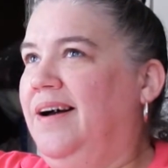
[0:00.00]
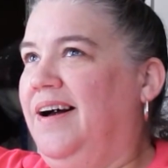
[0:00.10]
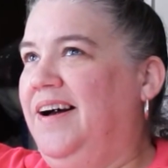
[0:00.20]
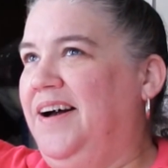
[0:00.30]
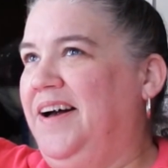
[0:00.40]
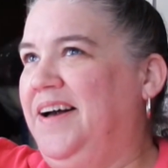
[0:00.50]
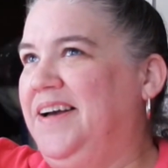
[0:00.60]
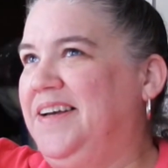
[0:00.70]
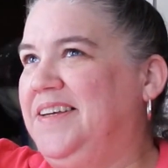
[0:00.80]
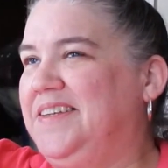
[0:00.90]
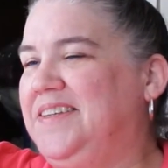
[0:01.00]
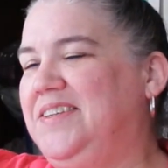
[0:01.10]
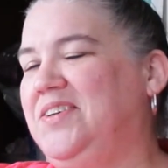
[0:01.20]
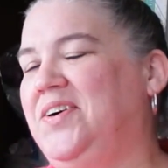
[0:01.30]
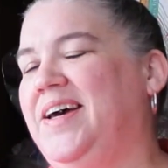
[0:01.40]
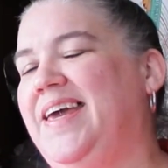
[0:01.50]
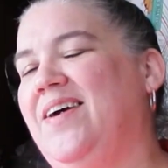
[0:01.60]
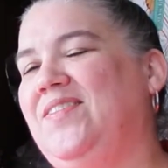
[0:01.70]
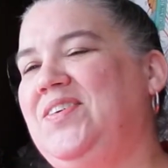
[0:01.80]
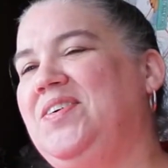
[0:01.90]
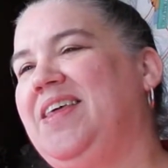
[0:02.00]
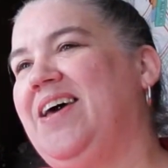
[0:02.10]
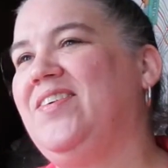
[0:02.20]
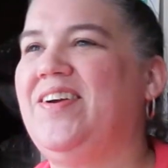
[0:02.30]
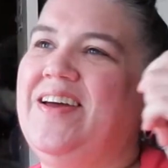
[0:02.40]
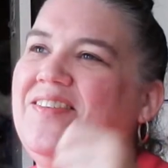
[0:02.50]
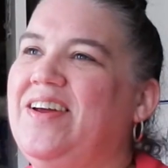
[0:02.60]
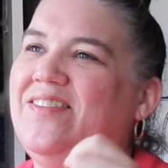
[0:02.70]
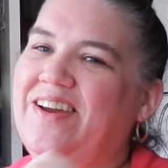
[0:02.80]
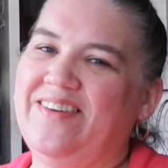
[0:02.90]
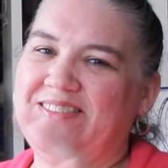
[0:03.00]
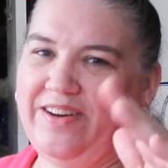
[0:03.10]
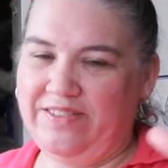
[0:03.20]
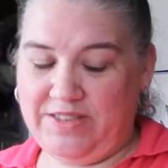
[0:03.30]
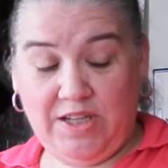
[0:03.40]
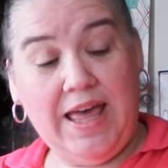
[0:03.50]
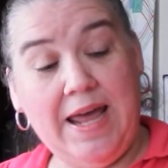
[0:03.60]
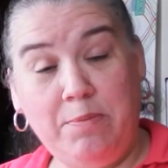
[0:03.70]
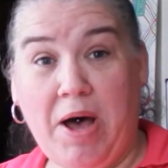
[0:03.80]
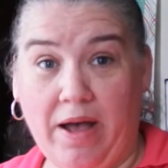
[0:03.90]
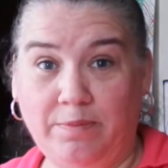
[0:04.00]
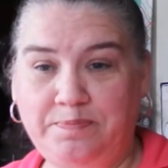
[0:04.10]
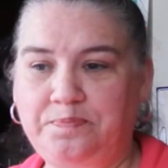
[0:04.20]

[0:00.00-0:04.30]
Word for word: Uh, so I kept doing that around, around, around, around until I had a pile.